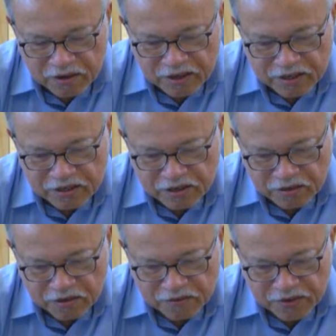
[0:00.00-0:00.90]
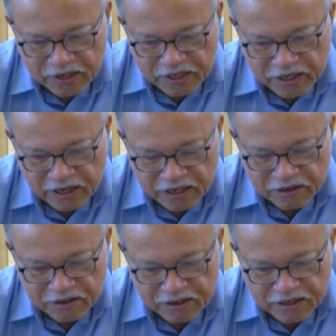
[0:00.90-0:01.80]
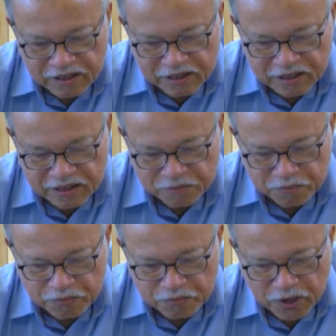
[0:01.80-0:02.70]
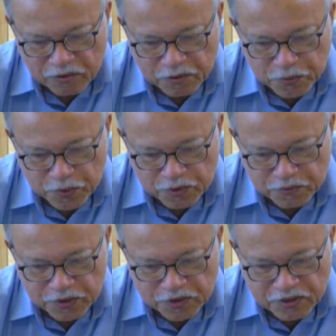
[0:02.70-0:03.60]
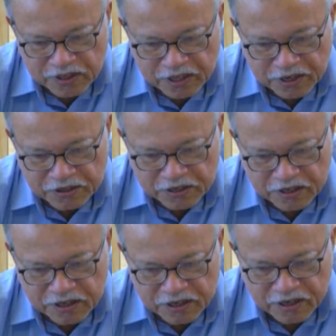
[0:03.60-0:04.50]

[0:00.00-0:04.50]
is not very clear in the PowerPoint presentation.